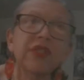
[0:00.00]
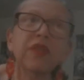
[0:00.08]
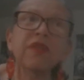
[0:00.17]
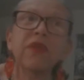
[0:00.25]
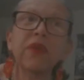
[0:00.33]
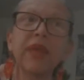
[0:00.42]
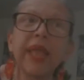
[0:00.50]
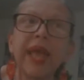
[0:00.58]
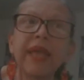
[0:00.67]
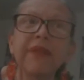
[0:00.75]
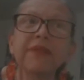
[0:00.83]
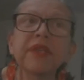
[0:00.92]
for
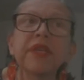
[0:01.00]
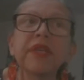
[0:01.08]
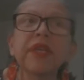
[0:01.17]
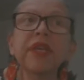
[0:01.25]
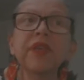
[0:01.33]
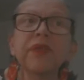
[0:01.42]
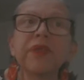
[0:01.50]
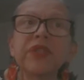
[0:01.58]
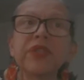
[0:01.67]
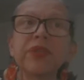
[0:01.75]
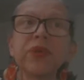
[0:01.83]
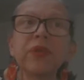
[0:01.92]
life,
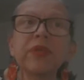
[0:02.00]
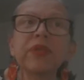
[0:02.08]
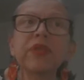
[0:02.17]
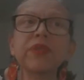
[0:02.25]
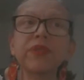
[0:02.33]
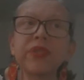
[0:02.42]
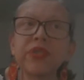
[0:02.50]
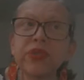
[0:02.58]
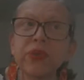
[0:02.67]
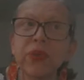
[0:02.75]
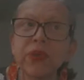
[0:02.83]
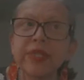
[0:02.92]
restores,
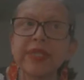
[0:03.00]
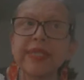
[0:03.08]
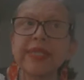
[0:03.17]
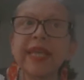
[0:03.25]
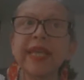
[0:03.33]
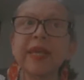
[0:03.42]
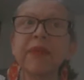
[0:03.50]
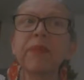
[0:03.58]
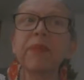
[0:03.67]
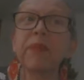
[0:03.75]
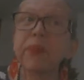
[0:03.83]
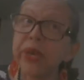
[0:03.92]
restores the
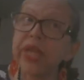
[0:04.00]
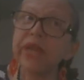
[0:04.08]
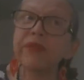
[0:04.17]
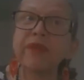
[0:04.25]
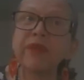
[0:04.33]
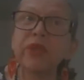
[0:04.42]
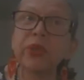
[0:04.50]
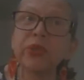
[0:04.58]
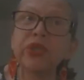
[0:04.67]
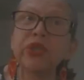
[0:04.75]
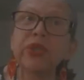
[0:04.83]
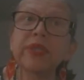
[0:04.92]
pre
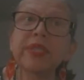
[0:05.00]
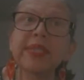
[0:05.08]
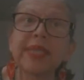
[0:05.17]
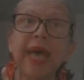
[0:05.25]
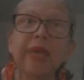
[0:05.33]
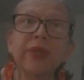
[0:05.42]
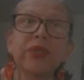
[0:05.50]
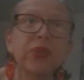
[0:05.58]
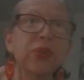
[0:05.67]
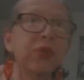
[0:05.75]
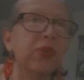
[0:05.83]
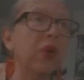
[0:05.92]
revolution status
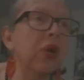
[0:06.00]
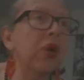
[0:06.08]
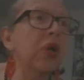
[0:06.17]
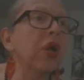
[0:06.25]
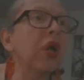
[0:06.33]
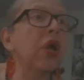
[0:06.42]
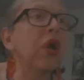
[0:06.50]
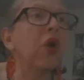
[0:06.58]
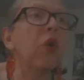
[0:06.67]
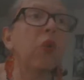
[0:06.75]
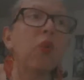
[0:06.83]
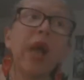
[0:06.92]
quo
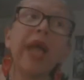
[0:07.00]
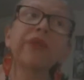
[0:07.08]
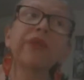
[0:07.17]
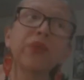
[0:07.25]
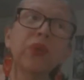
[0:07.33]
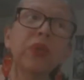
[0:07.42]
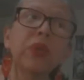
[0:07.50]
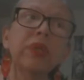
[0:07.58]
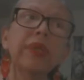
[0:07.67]
a wide rule